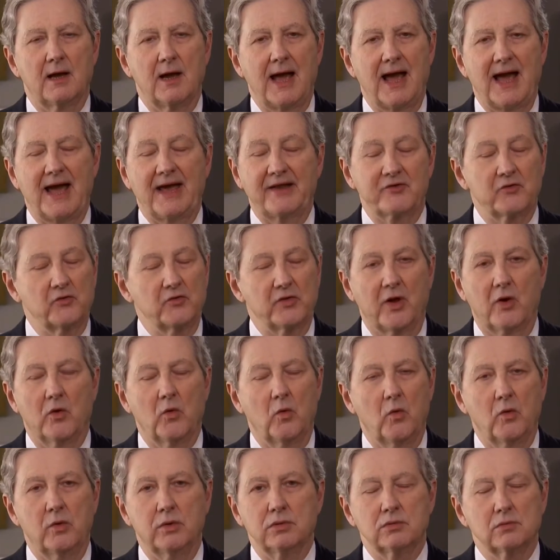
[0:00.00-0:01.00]
I don't
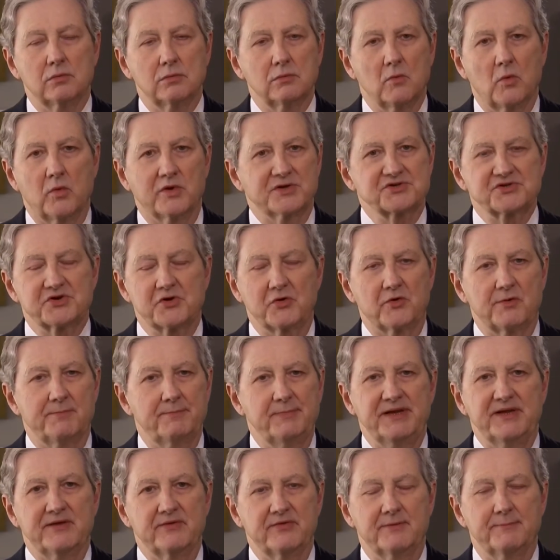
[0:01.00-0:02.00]
know what's going to
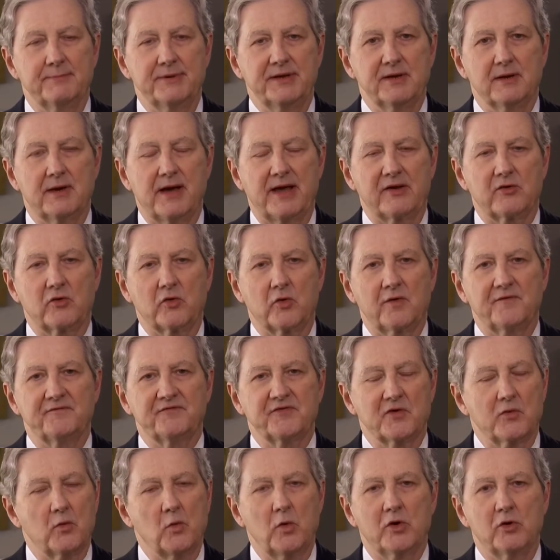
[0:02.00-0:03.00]
be in the bill. I don't know
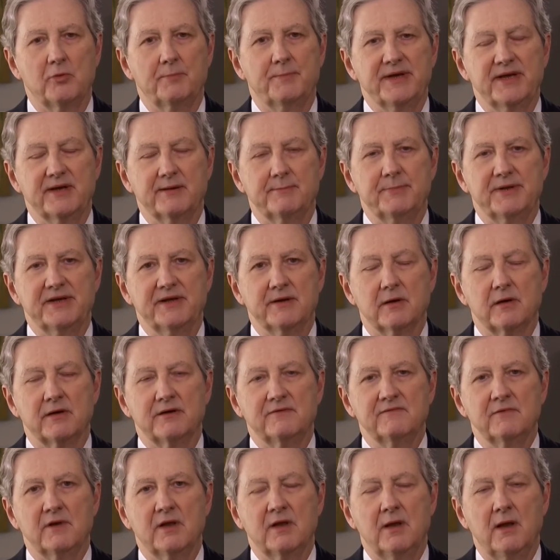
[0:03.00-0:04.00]
if there will be a bill,
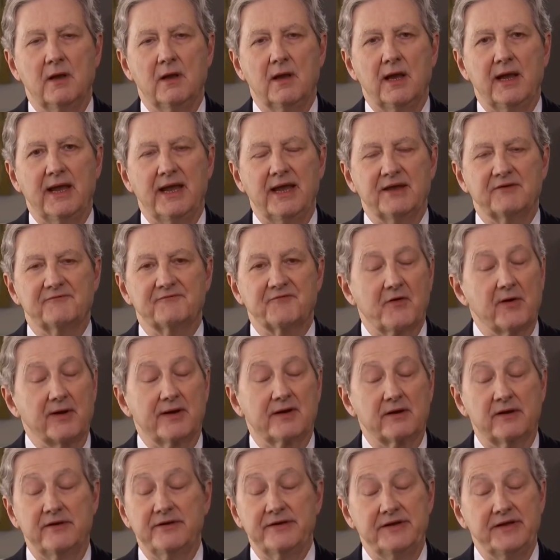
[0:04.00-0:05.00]
and
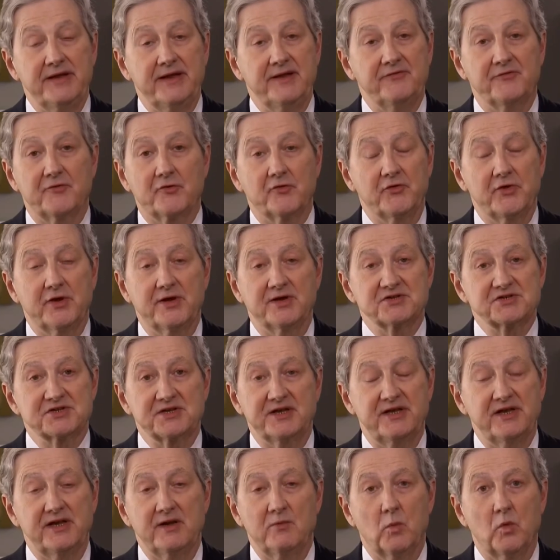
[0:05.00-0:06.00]
frankly, neither
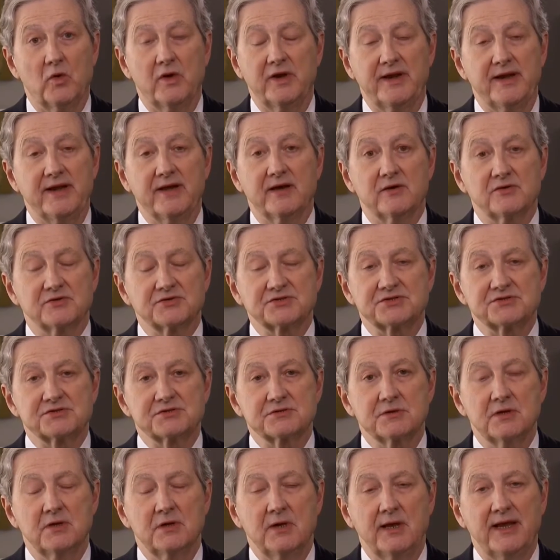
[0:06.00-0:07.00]
does anyone
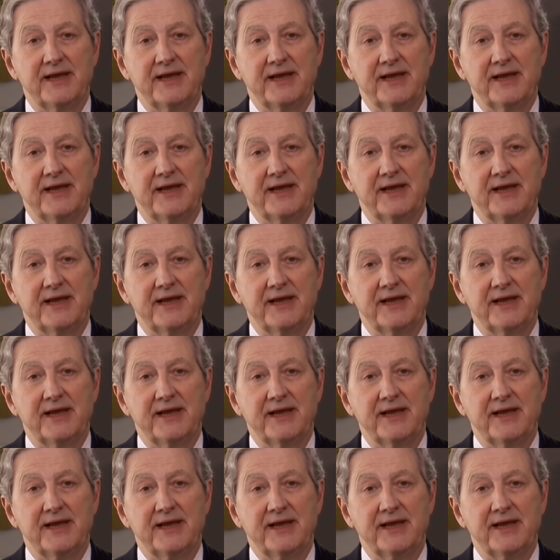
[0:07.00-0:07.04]
else.